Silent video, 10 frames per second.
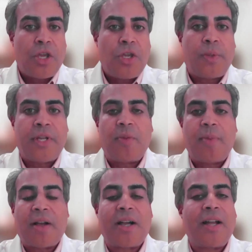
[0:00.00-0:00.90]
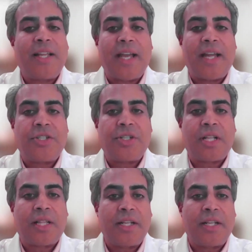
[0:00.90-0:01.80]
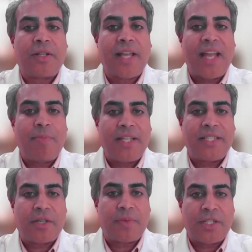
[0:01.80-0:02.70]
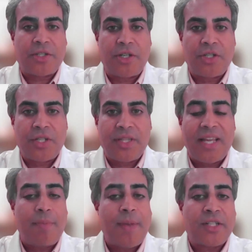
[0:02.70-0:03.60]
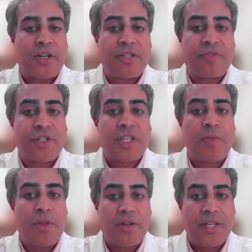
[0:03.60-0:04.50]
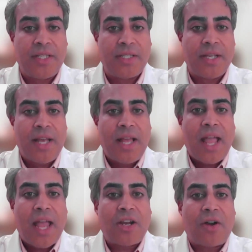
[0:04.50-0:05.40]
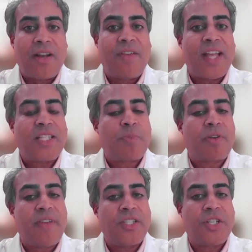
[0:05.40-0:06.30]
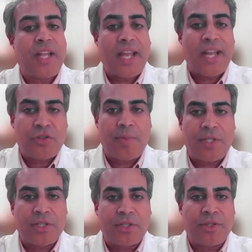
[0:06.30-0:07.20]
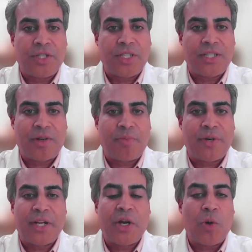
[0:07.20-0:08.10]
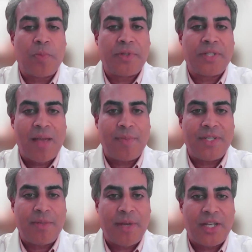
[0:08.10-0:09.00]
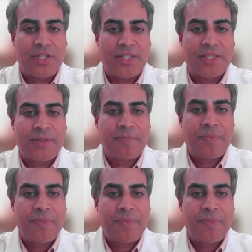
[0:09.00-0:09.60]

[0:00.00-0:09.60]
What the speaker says: You will hear about cutting-edge clinical and basic research, the impact on our diverse communities, and our advanced prevention and treatment solutions that are bringing hope to IBD patients.